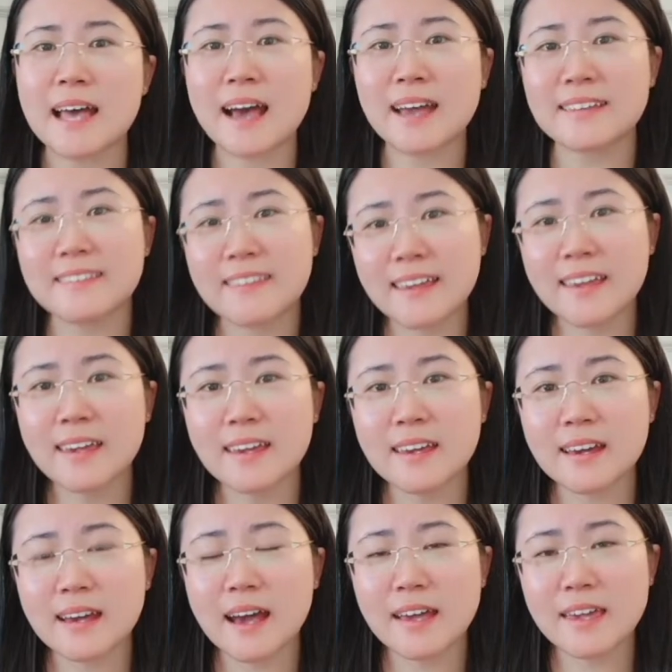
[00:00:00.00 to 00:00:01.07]
I think
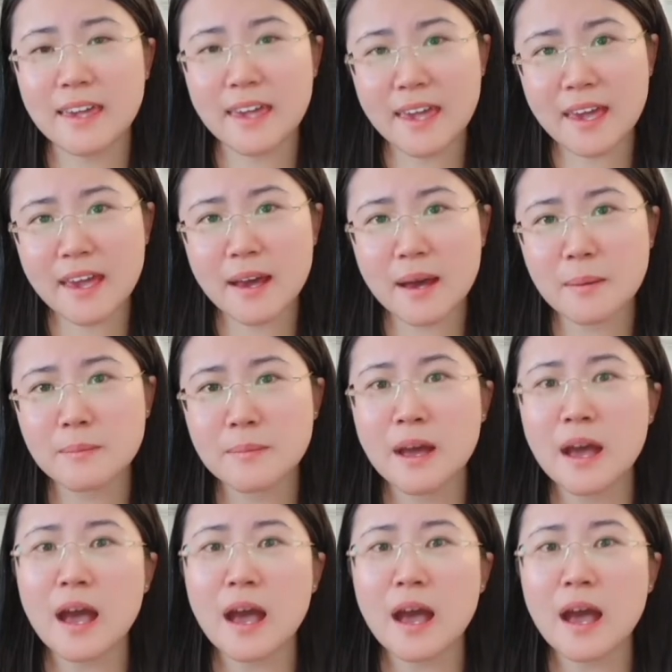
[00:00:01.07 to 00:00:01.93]
I am?